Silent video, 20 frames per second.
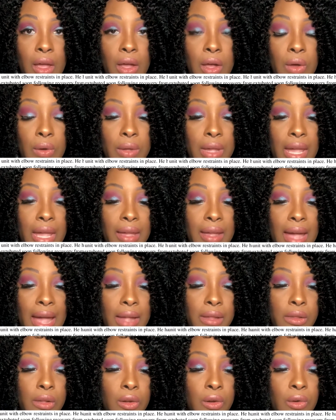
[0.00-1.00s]
Okay,
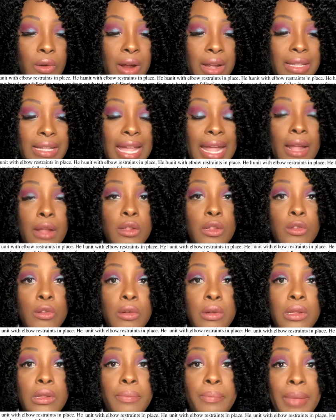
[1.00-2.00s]
guys, the correct answer
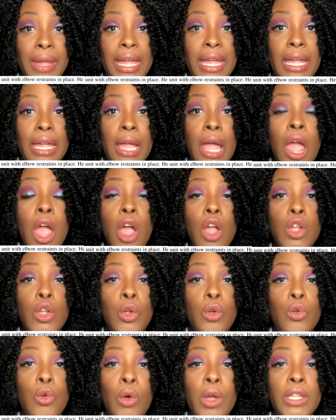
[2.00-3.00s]
is B.
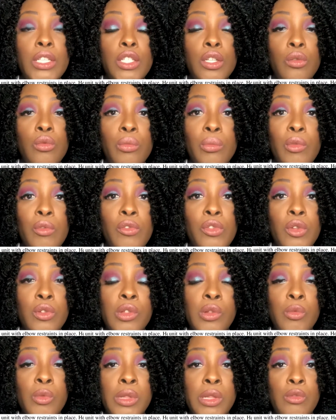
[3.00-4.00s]
You're going to remove
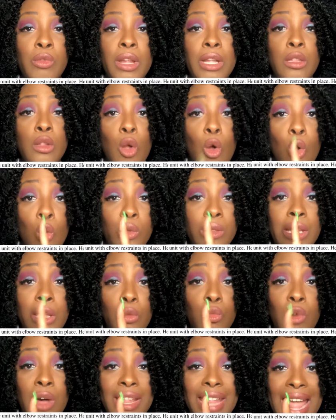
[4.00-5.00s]
those restraints only
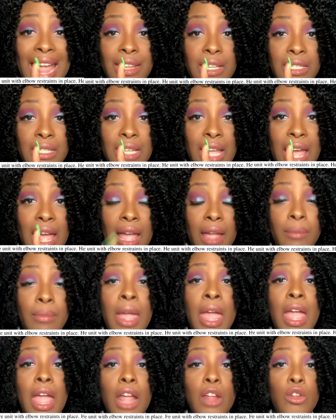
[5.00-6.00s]
one at a time,
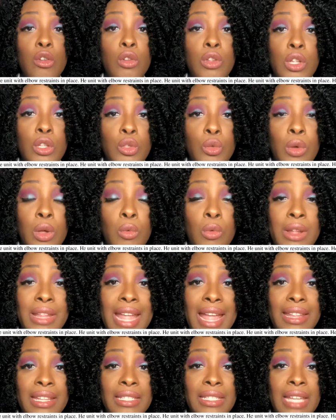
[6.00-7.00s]
and you're going to do it one
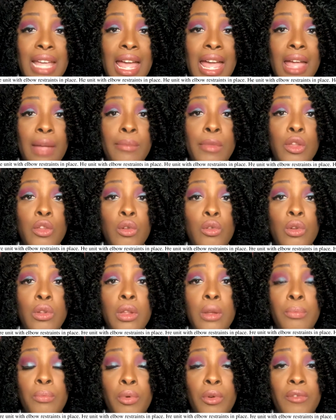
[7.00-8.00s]
at a time. You're going
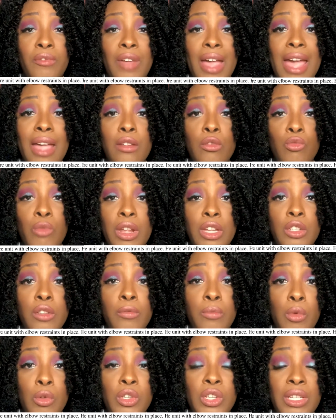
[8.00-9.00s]
to provide range
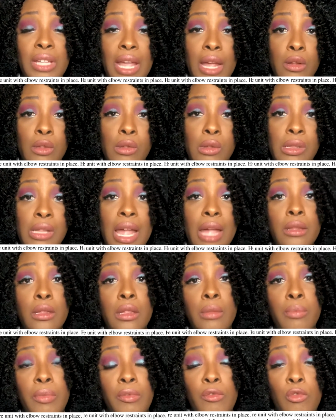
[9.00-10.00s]
of motion
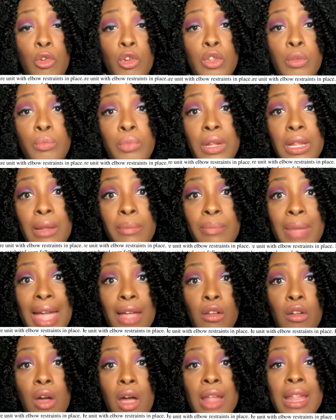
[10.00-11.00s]
exercises before you put it
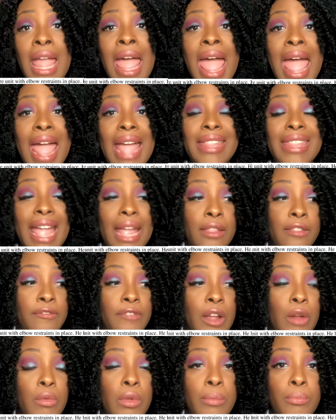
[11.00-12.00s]
back on. And that's
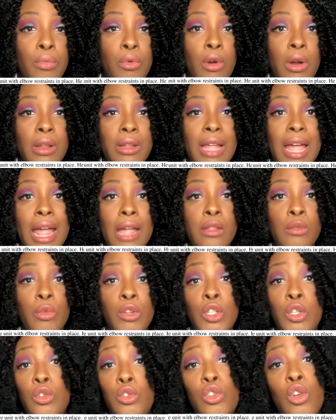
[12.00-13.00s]
very important, guys.
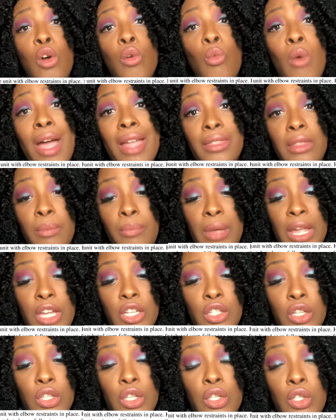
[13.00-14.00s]
What you don't want the
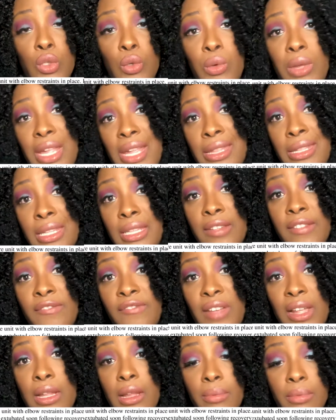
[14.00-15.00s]
patient to do is to
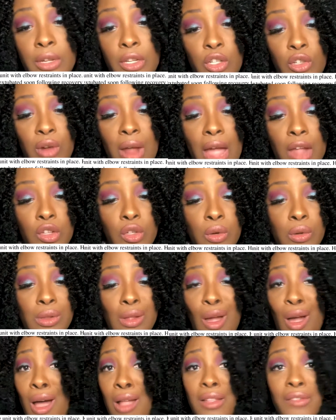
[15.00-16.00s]
develop contractures.
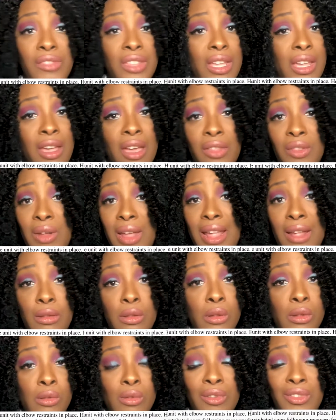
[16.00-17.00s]
All of the other
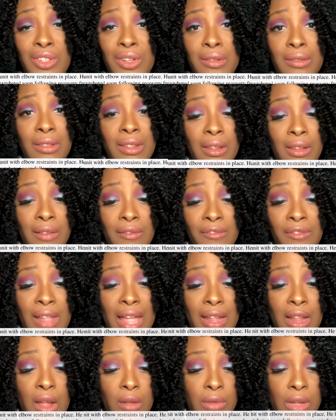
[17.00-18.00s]
answers are just
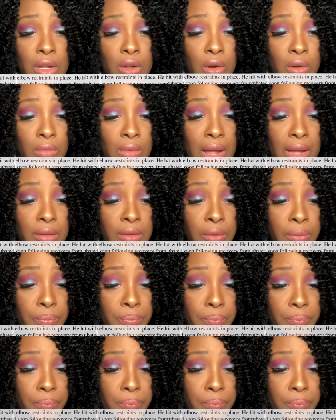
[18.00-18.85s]
flat out incorrect.